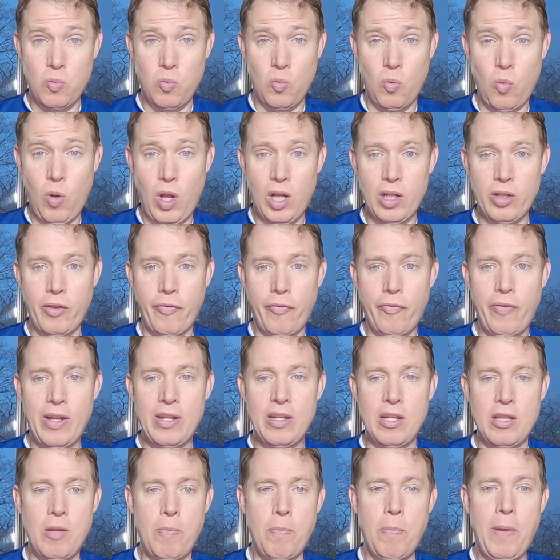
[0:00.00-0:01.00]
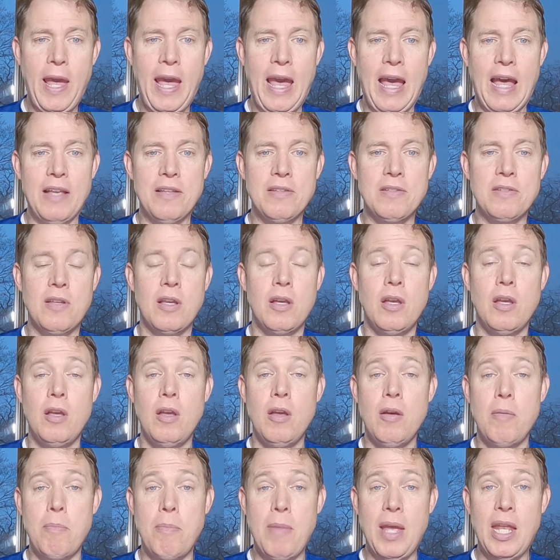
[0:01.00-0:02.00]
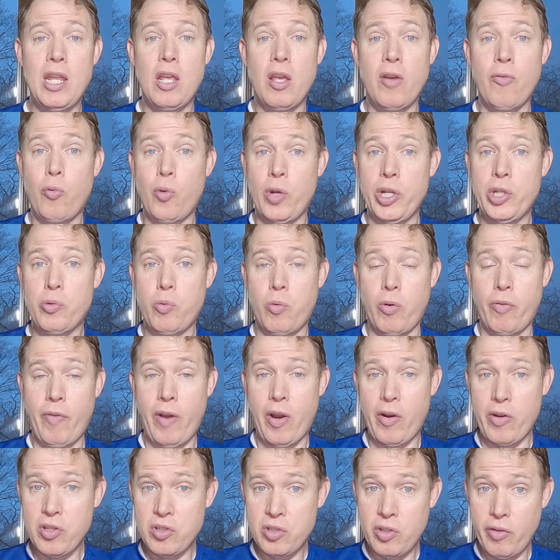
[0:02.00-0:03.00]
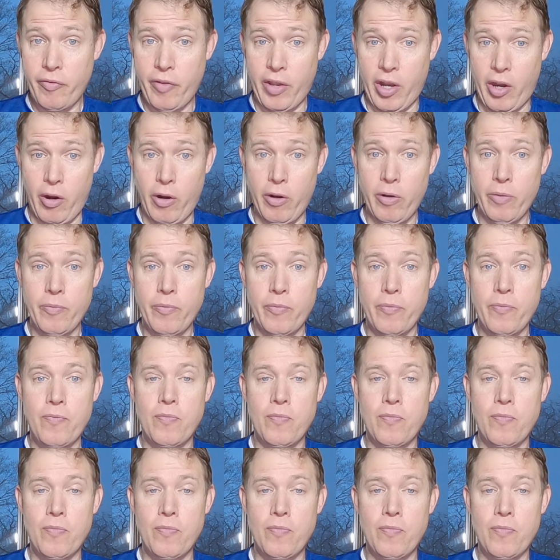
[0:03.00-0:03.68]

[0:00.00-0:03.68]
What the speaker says: while defending the pass, many of which were very severe,